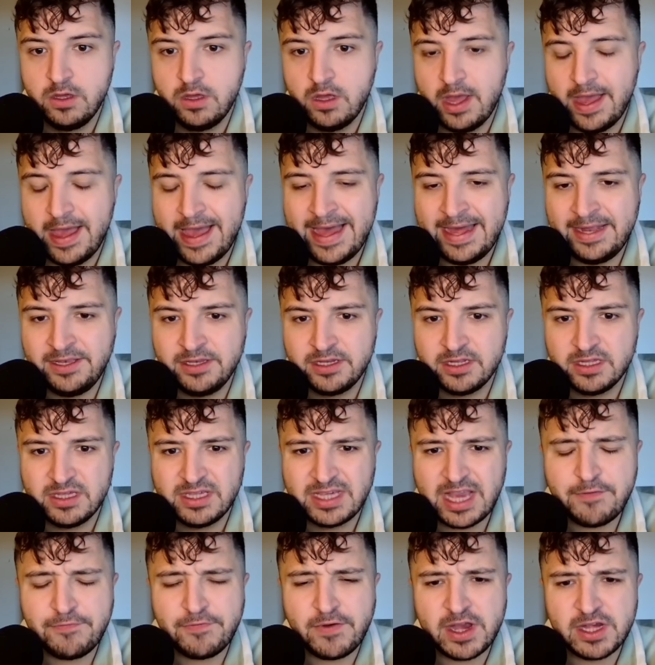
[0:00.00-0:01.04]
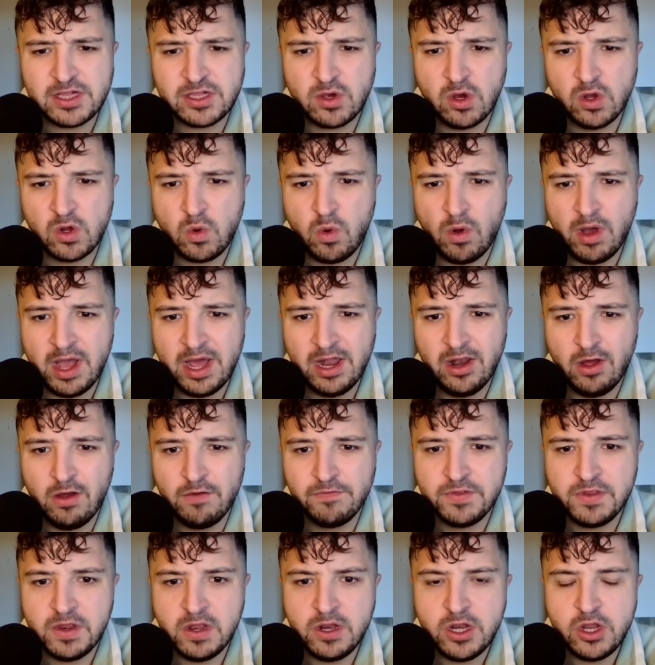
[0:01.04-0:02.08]
and Sapphire's got quite a lot of
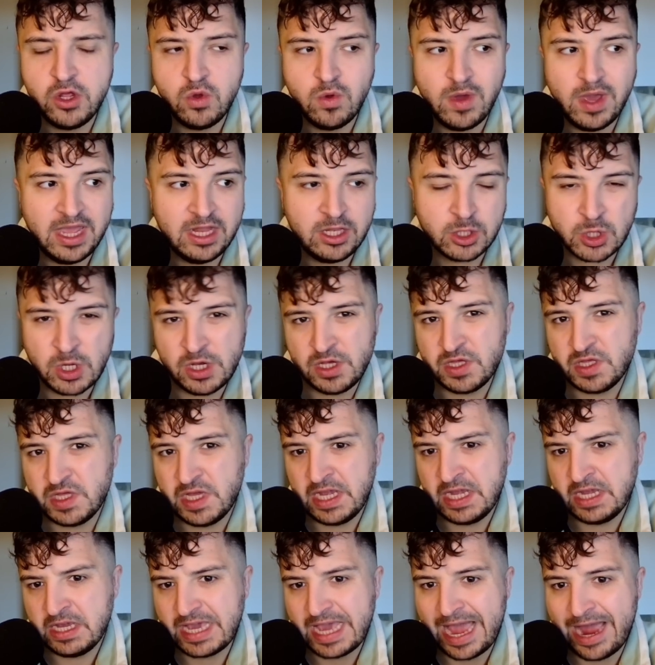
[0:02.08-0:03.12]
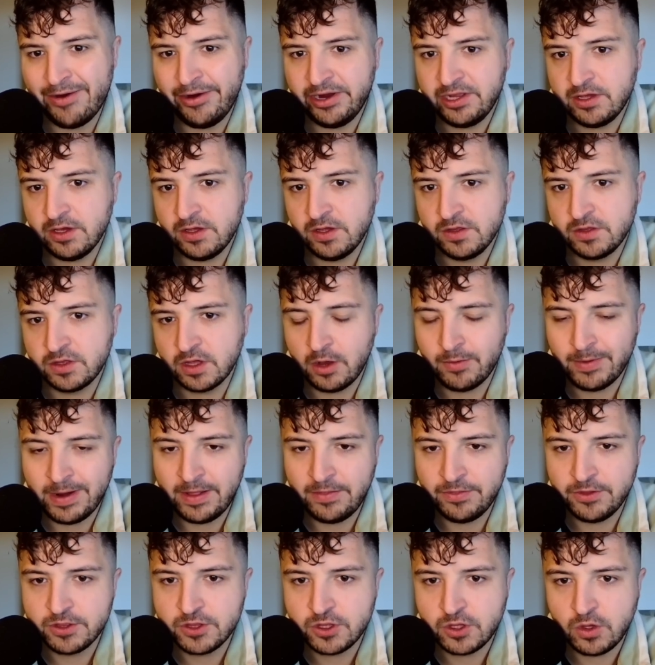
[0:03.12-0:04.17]
new interesting characters around
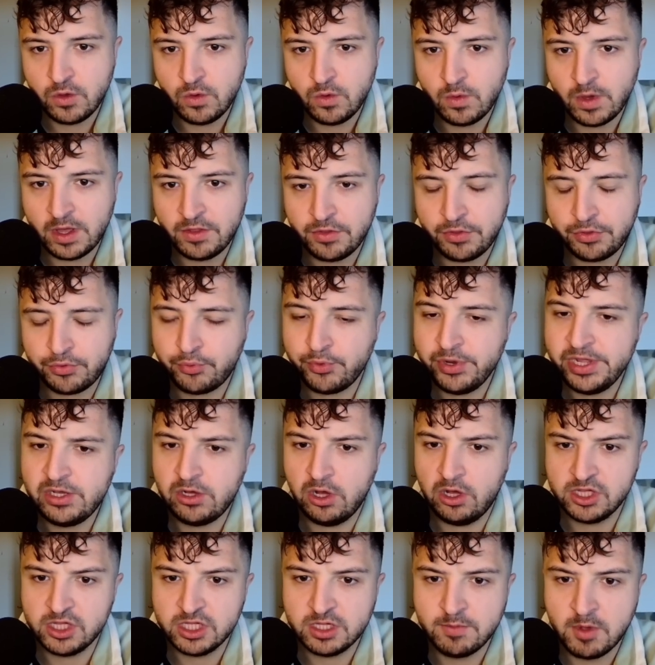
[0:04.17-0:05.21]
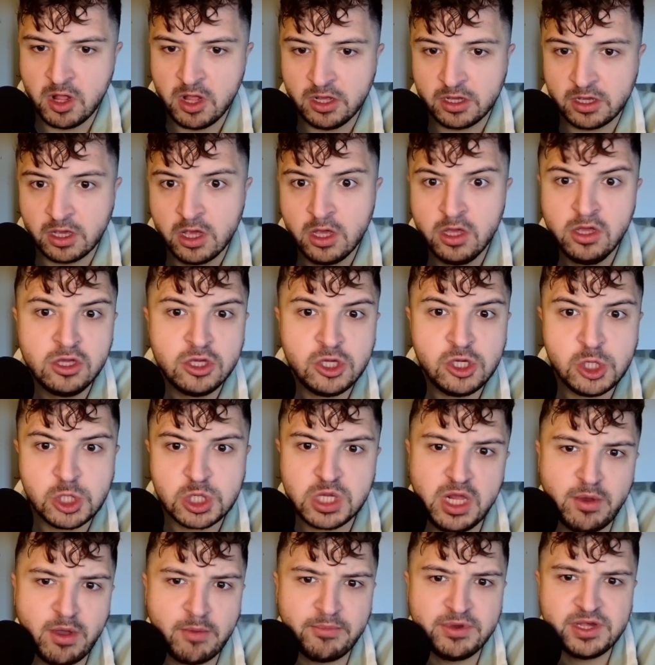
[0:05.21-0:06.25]
the 2 and 3 cost mark. Usually
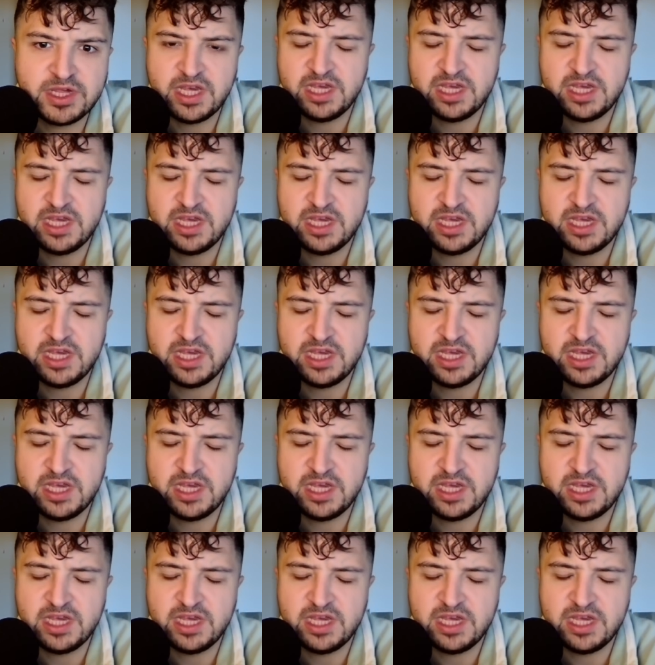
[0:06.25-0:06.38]
when we see